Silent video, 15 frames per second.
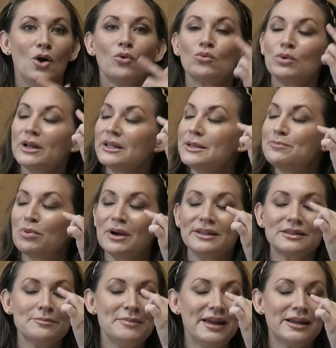Really break
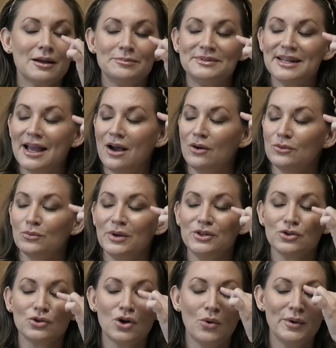the makeup down. When
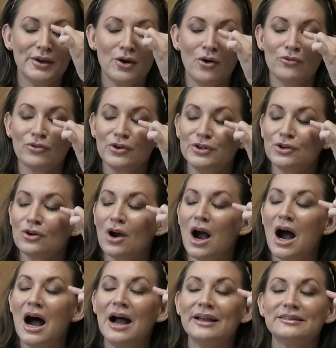you're going over your
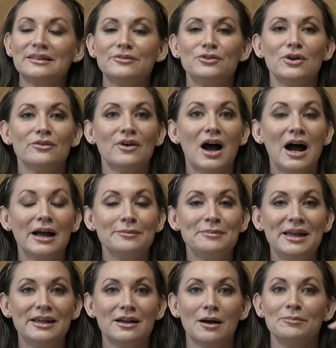eyes, if you have eye
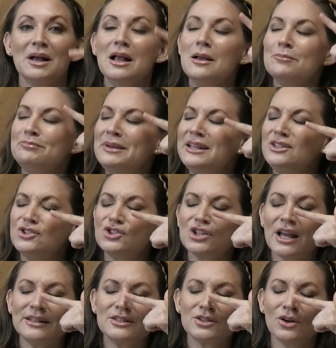makeup, be
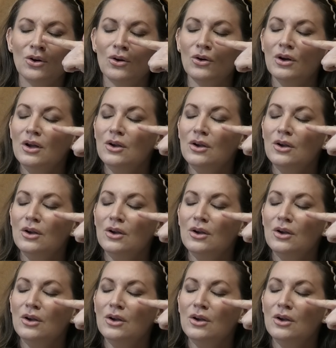gentle.